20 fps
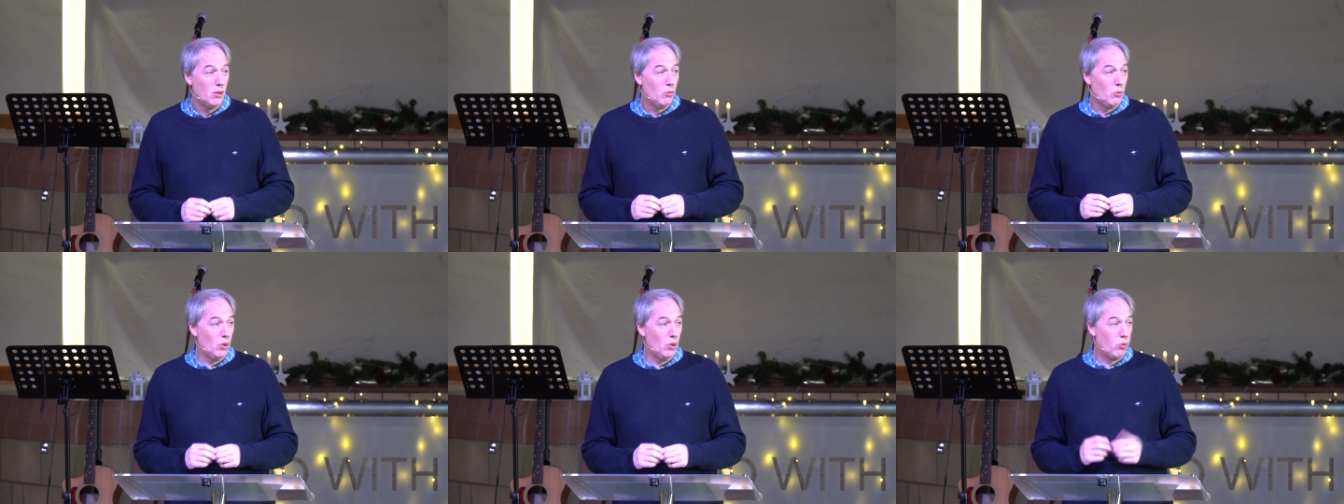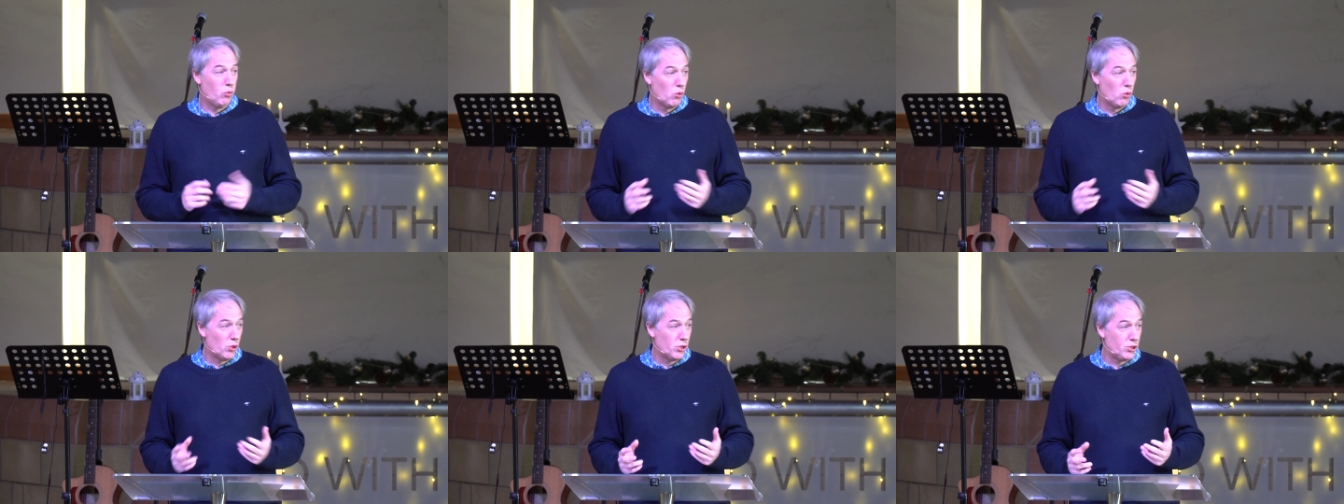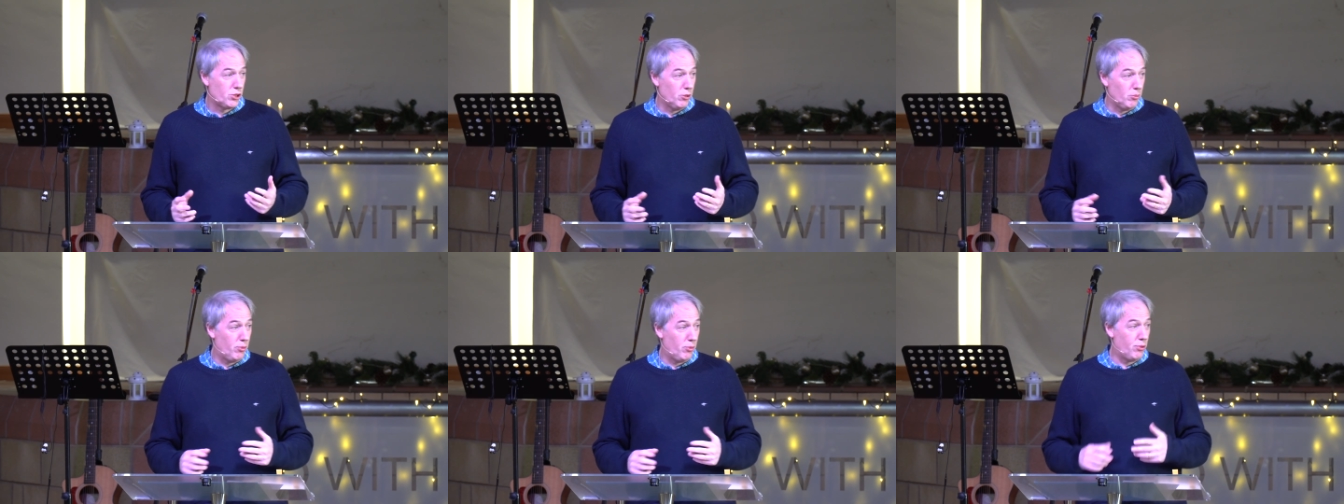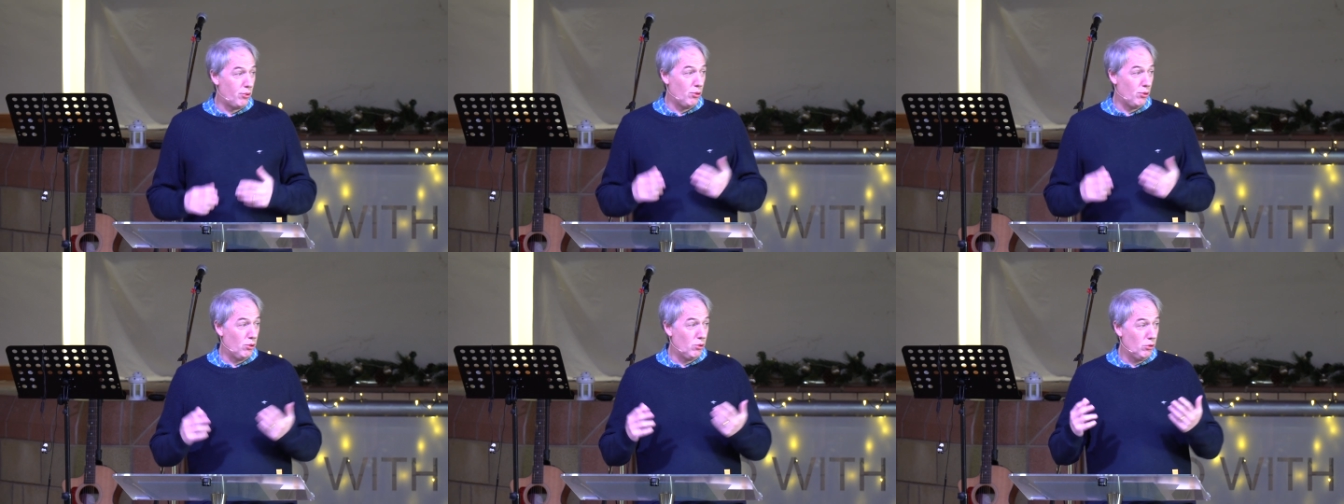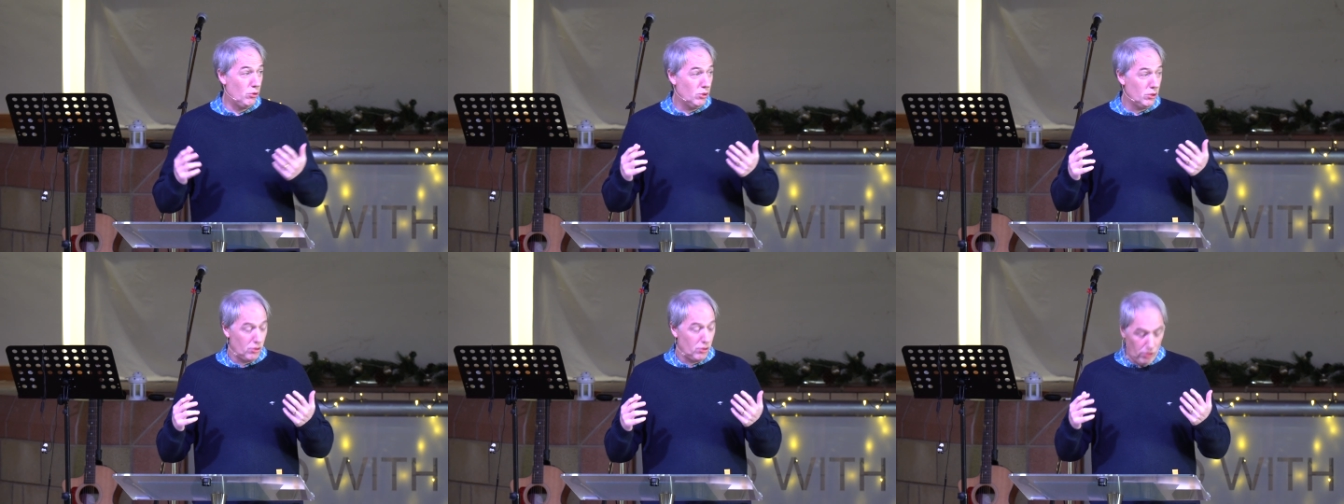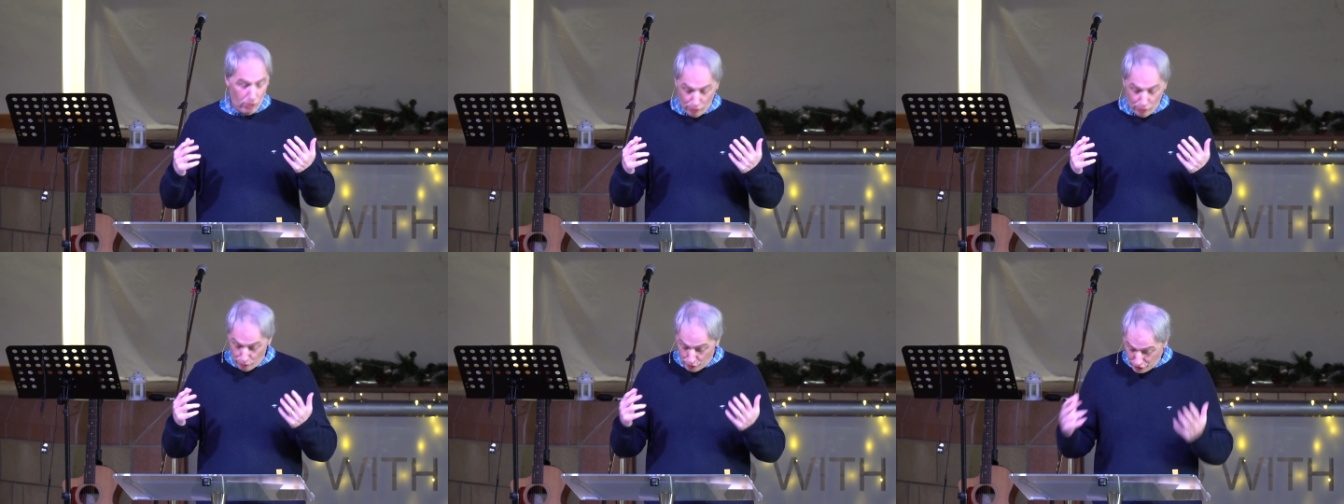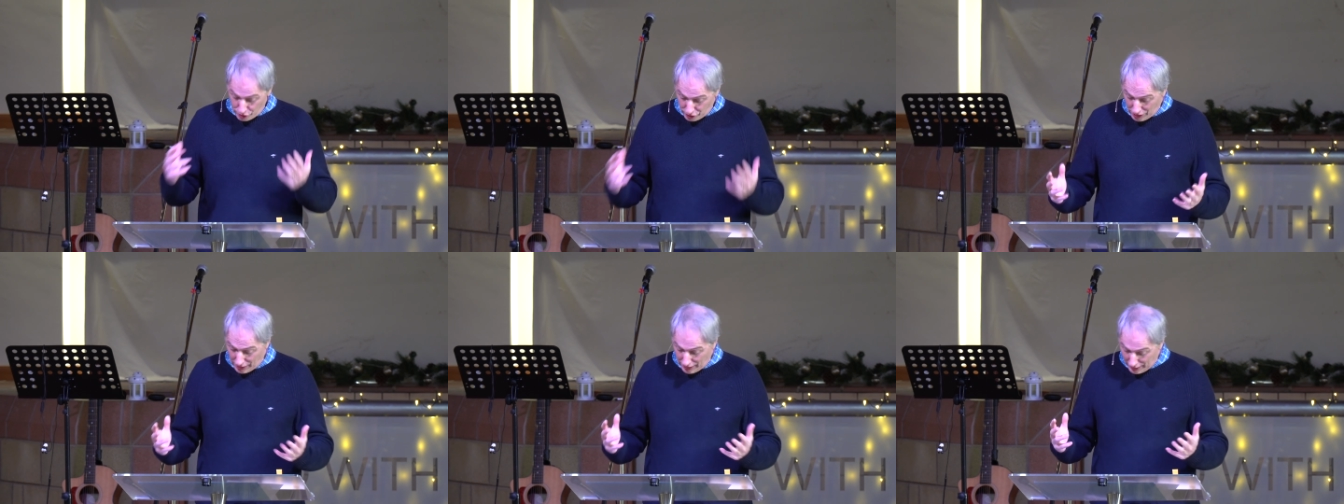with worship through, through
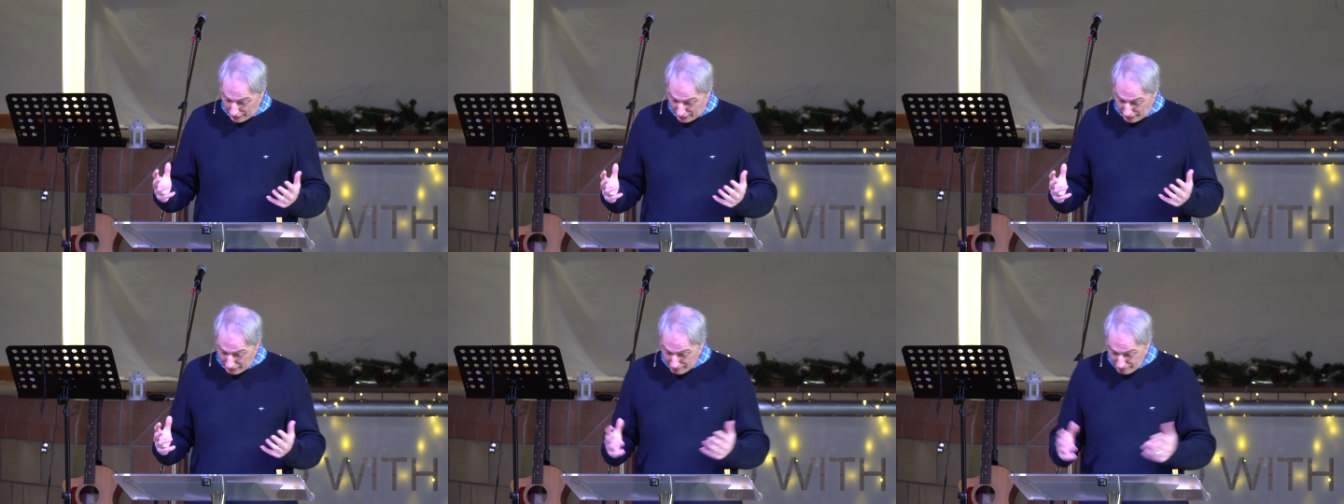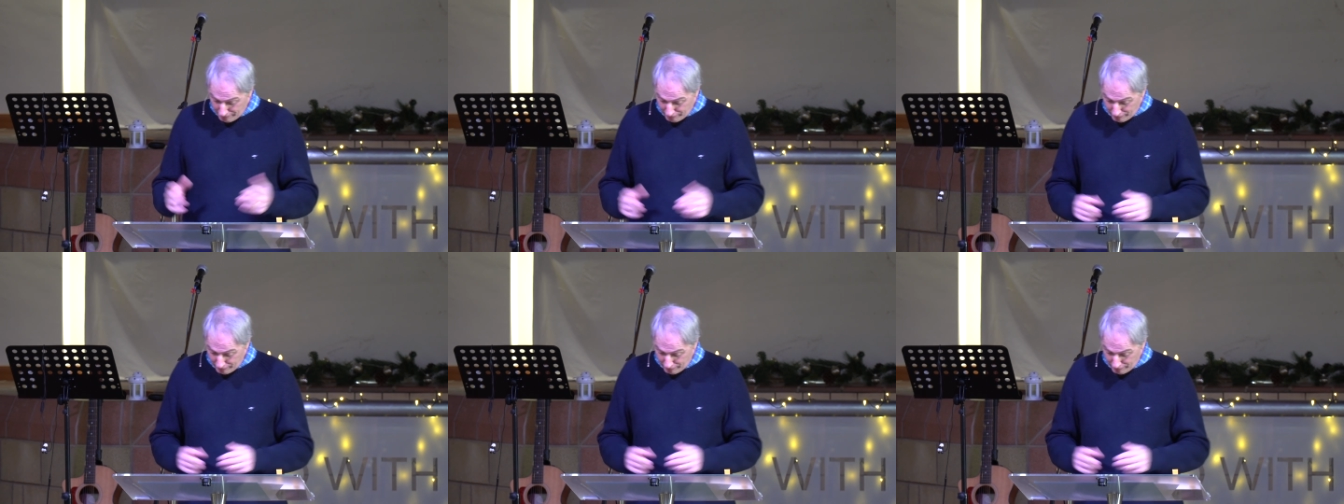singing.